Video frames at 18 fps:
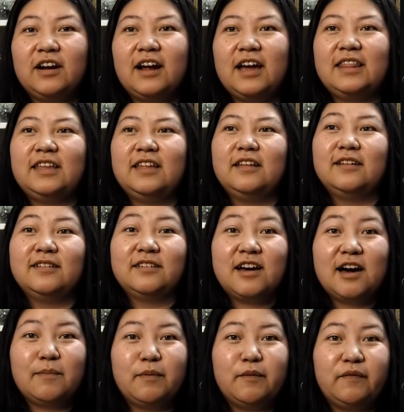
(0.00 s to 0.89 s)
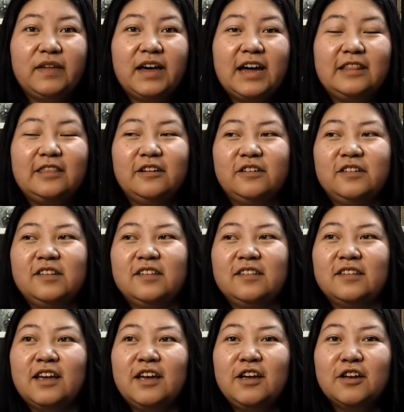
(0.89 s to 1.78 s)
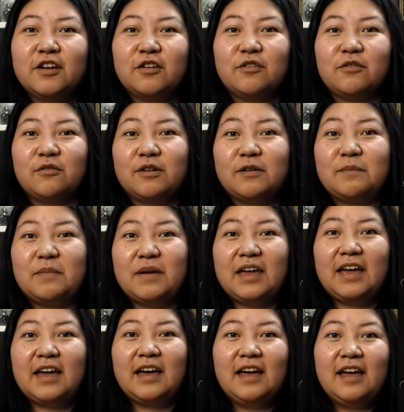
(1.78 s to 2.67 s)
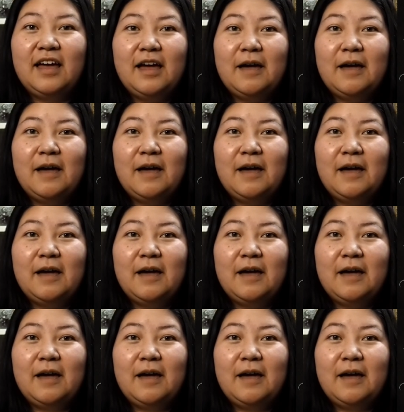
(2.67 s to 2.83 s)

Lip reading: And then on top of that, there's this creeping